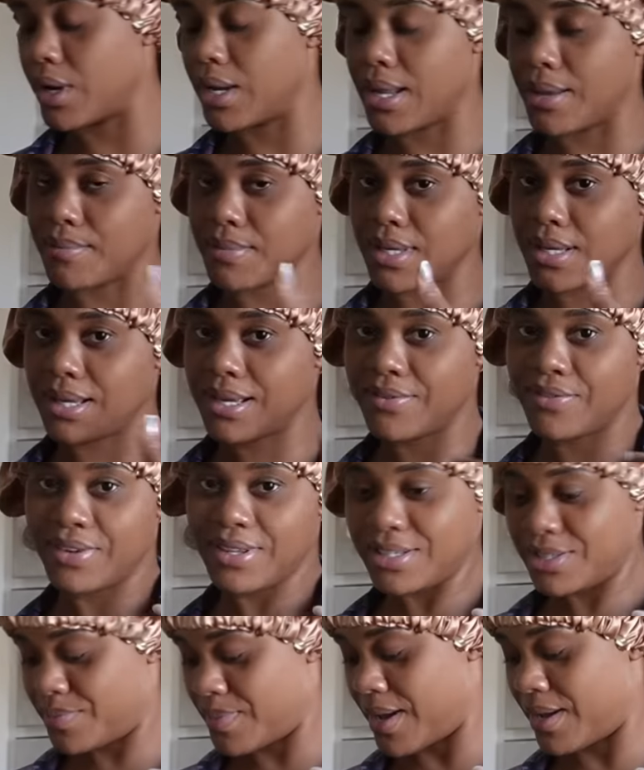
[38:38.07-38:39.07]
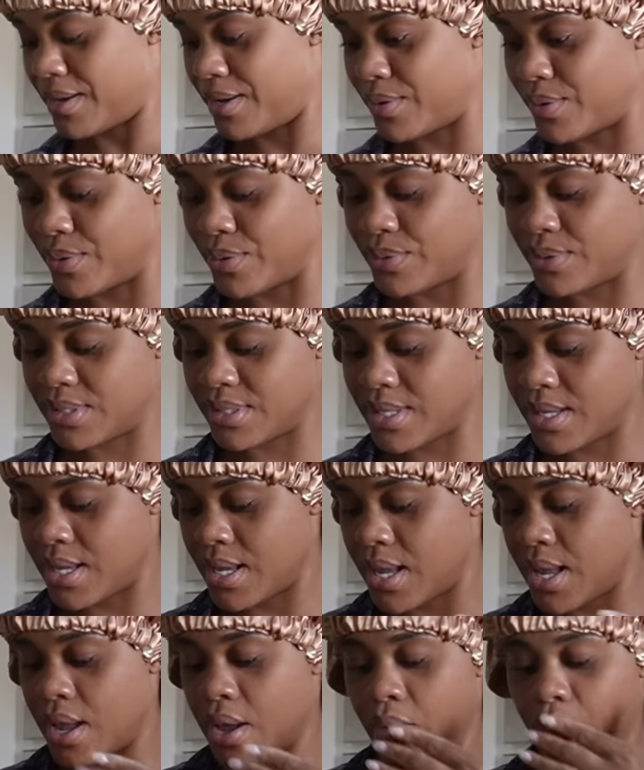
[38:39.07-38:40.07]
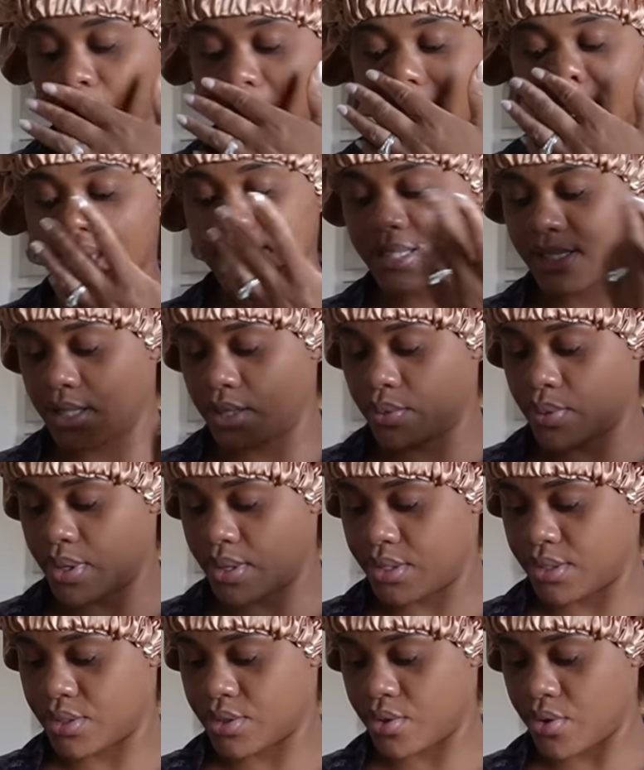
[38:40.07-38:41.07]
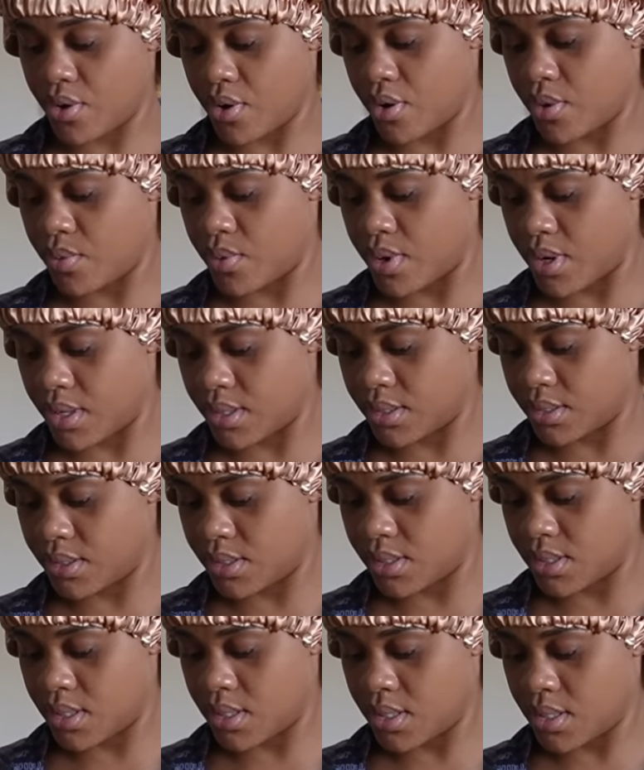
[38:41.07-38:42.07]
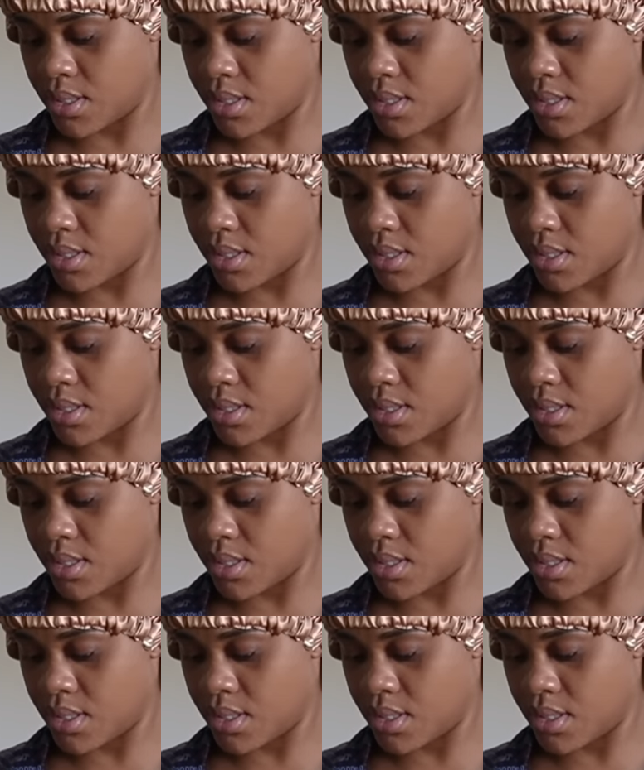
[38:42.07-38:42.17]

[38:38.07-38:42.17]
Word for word: Let me finish my clothes while I see what this girl wants.